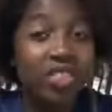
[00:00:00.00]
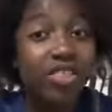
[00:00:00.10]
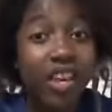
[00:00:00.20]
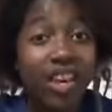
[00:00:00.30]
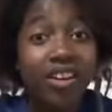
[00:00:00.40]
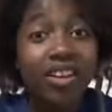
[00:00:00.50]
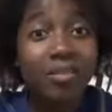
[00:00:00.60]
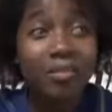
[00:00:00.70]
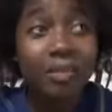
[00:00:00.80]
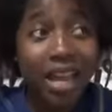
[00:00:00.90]
They're
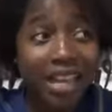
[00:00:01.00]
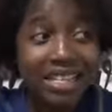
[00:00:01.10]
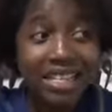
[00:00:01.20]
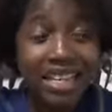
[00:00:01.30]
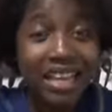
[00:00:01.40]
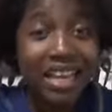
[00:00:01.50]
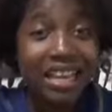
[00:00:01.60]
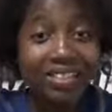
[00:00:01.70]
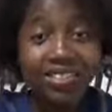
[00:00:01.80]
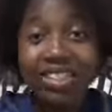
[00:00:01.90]
amazing
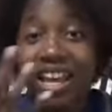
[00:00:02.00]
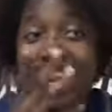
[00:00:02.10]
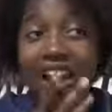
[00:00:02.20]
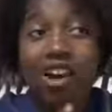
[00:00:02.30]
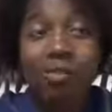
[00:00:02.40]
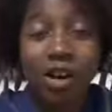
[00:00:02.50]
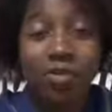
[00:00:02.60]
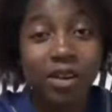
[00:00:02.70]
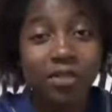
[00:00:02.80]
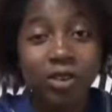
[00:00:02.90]
and they help
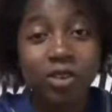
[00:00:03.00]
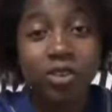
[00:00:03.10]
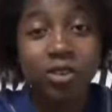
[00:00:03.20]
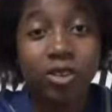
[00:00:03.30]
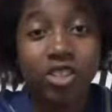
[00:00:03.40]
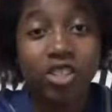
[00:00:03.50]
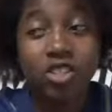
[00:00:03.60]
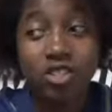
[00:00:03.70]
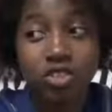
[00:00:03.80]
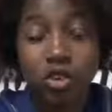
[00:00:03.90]
out my vocal cords
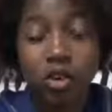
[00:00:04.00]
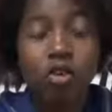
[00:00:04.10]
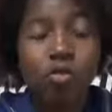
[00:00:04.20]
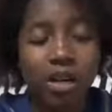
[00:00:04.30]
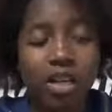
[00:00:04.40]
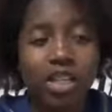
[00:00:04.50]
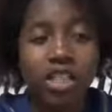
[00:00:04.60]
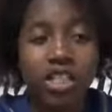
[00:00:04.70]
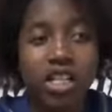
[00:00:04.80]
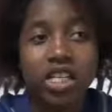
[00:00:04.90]
so
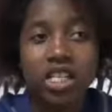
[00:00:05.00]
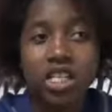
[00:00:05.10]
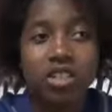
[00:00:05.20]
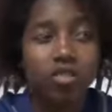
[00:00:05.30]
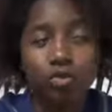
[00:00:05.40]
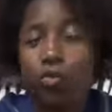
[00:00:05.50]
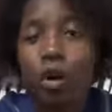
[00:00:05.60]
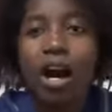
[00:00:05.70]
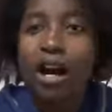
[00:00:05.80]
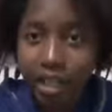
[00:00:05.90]
much. It's
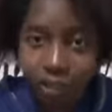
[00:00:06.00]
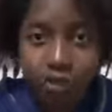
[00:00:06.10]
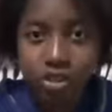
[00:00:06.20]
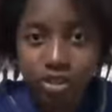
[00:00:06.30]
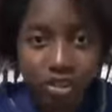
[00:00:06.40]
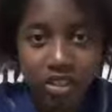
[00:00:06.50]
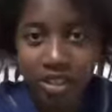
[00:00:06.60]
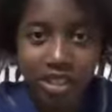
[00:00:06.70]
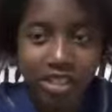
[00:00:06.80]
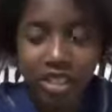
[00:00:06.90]
wild the
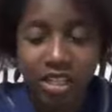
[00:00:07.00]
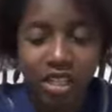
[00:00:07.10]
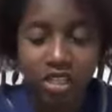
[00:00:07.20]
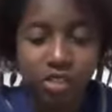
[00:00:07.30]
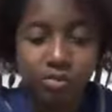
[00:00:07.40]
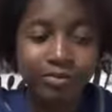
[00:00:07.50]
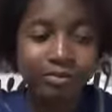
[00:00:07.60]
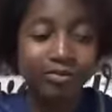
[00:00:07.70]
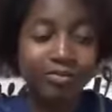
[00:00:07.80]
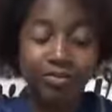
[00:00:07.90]
things that they do.
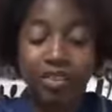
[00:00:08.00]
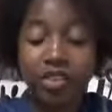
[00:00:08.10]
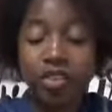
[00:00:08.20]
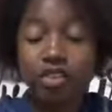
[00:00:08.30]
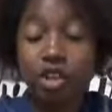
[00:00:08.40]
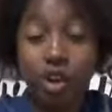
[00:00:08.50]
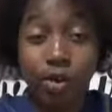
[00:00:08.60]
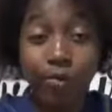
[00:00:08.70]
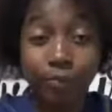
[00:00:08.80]
So